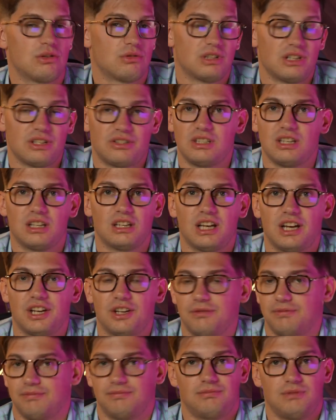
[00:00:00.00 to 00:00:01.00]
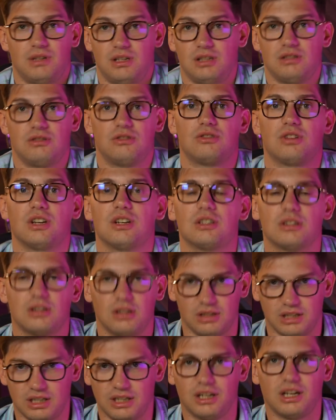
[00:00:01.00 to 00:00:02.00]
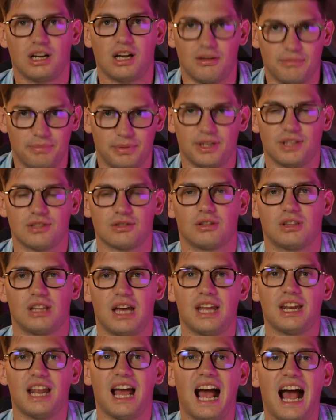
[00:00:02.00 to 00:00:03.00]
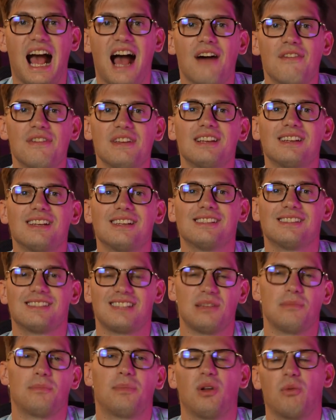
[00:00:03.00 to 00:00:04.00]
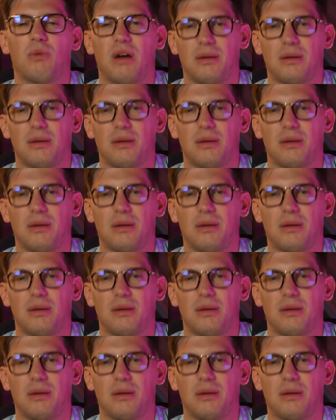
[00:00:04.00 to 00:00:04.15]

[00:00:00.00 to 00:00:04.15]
you're gonna see a lot of, in general, kind of companies online having simple